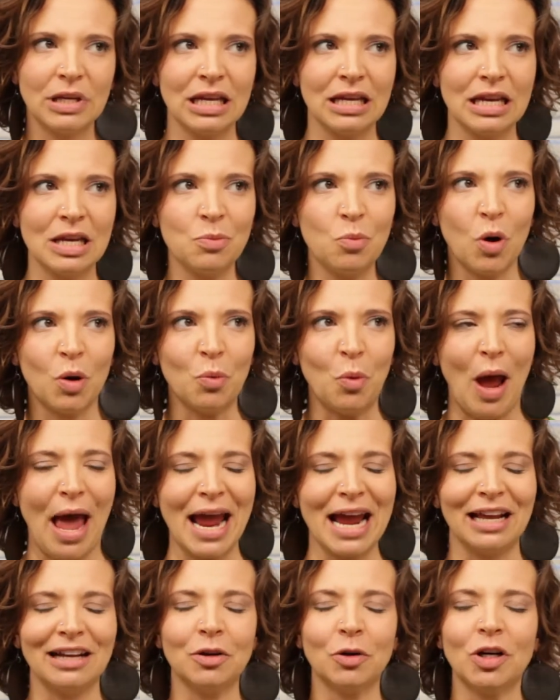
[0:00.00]
in one
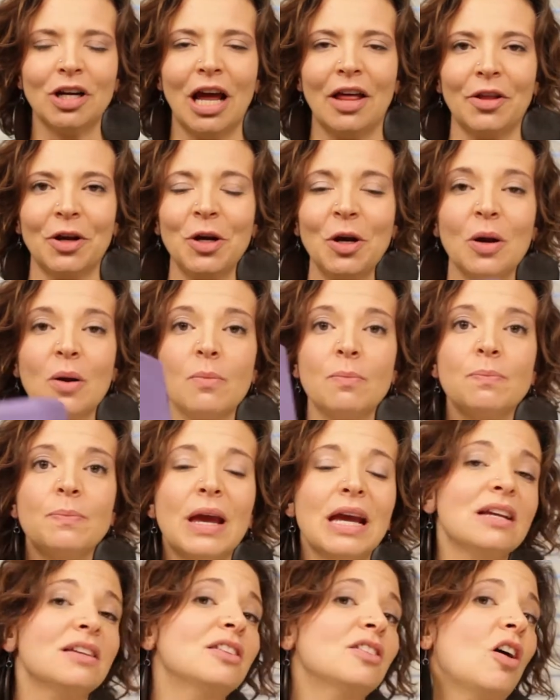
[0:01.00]
way or another
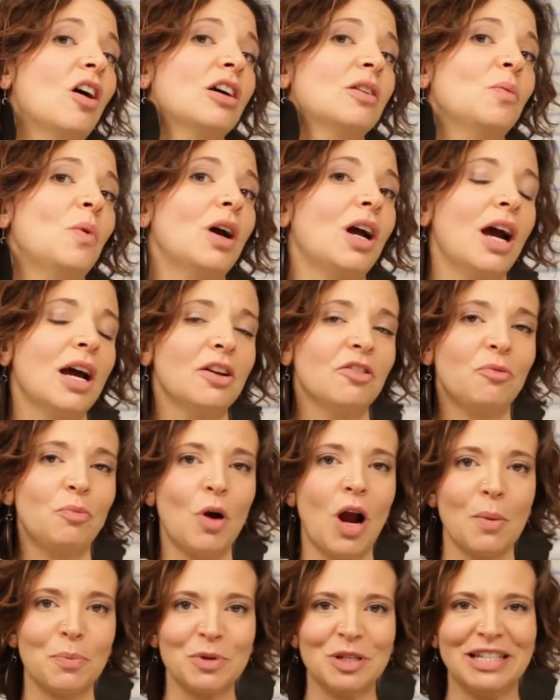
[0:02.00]
based on what kind of
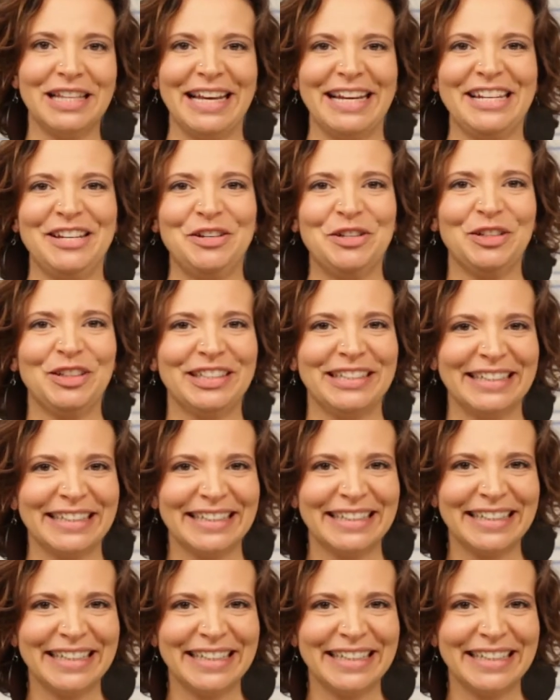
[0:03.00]
props they use.